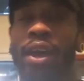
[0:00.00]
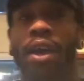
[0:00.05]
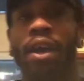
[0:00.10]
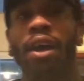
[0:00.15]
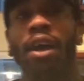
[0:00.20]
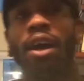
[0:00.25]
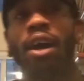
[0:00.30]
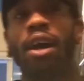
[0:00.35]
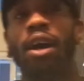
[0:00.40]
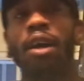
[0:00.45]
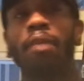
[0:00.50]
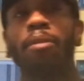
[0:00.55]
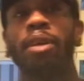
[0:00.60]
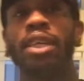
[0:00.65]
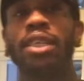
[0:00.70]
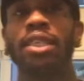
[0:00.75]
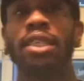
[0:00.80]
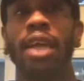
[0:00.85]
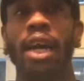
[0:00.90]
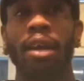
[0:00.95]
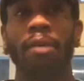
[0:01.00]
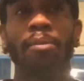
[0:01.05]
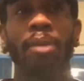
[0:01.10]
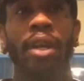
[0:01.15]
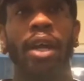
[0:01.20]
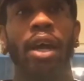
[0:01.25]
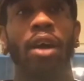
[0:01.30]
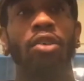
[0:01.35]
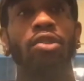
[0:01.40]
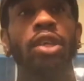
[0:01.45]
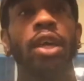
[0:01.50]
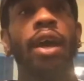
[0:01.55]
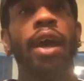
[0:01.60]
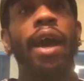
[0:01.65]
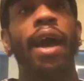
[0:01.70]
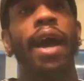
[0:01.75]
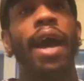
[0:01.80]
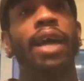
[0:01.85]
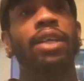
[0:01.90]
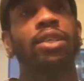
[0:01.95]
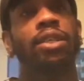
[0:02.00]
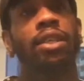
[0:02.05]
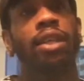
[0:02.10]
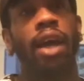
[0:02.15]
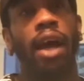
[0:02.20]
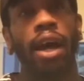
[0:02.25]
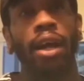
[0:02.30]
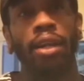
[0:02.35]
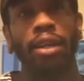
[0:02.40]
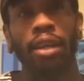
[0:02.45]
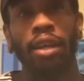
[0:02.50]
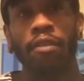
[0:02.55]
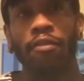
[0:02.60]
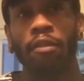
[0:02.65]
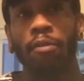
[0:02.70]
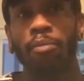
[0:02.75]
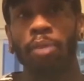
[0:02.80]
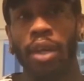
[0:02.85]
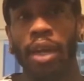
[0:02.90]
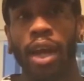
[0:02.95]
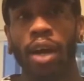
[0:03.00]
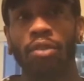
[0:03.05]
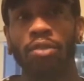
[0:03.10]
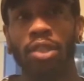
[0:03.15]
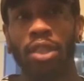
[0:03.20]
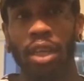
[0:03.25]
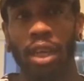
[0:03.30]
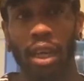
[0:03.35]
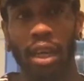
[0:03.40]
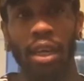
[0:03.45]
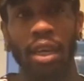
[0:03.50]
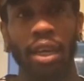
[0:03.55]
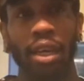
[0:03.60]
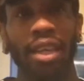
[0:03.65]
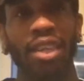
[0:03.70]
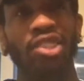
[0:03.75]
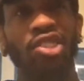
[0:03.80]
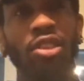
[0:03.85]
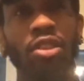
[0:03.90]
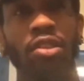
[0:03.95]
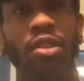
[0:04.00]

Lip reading: But it's not a penthouse. Actually, the idea for Penthouse Ink is just a